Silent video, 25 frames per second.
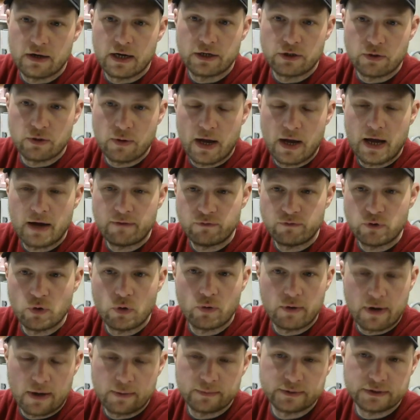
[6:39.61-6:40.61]
and you have your
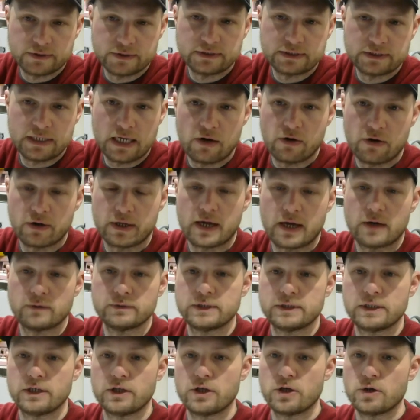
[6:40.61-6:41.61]
own Amazon seller
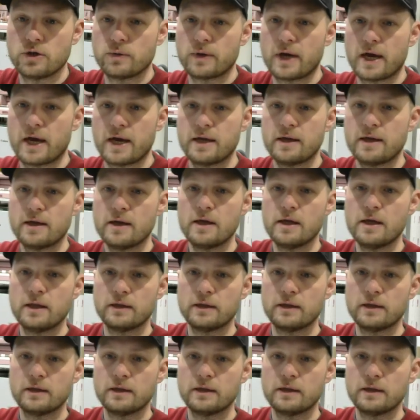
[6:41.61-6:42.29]
account in the UK,